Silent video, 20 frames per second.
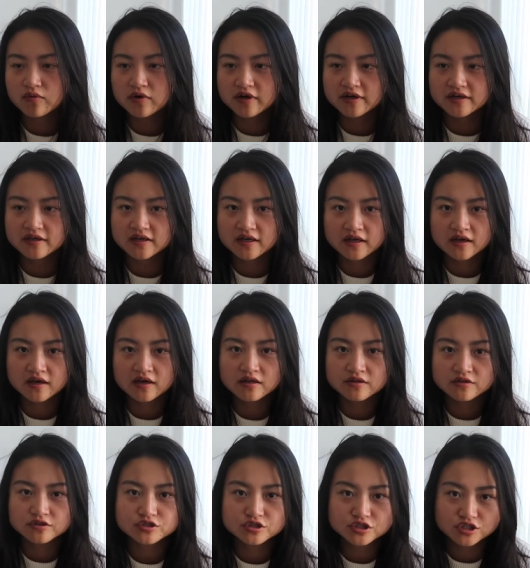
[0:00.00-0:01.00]
wanted a
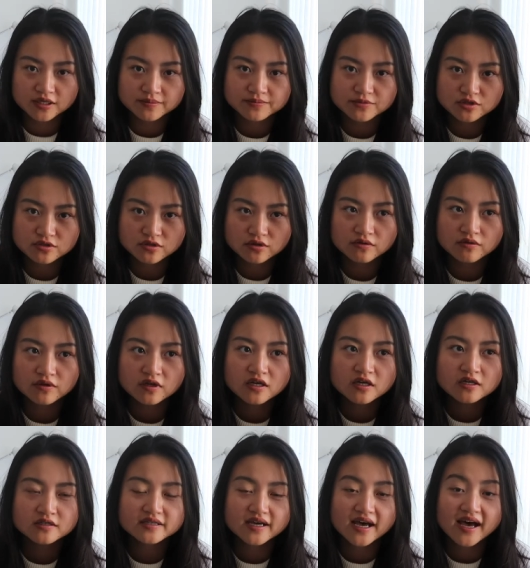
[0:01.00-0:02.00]
colored gemstone
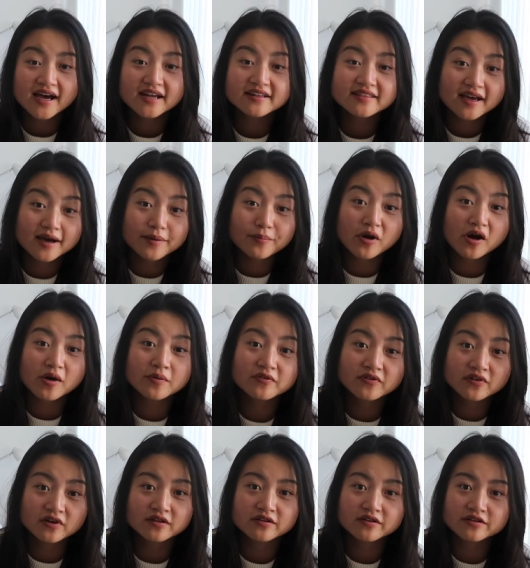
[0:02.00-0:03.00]
to add that pop of
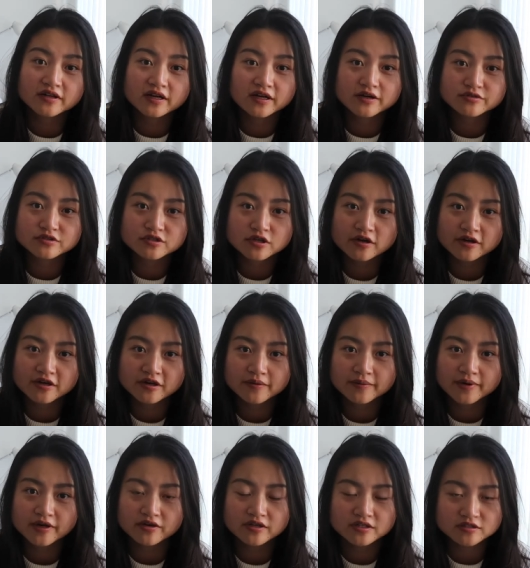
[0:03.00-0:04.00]
color that I was talking
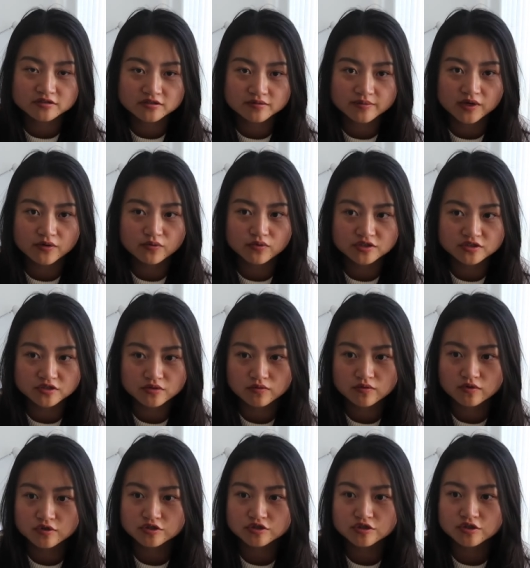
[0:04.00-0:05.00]
about into my winter
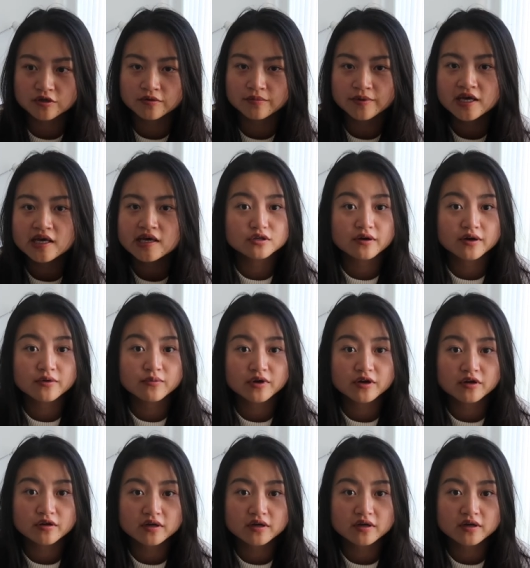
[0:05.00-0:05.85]
wardrobe. So I went